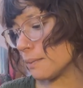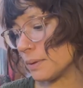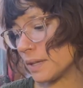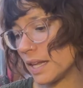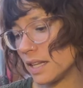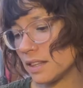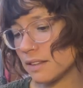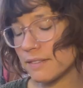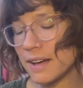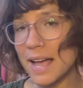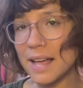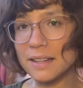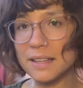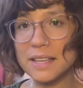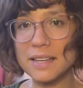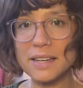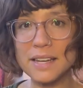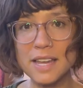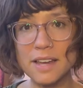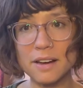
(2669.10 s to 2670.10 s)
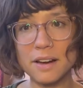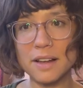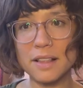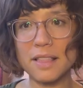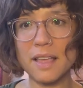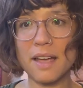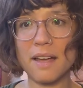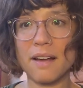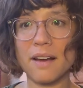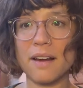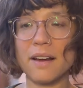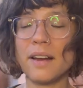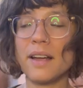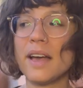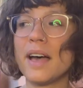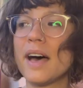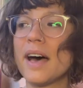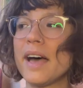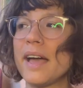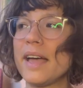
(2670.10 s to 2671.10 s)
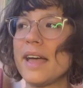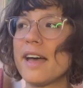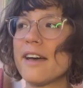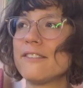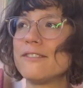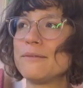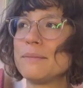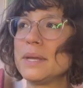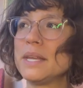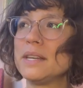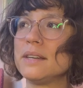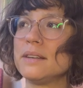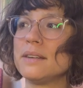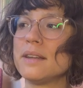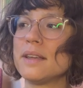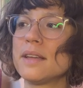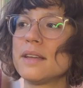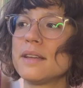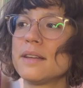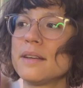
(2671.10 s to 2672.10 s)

played the violin here and there. I have been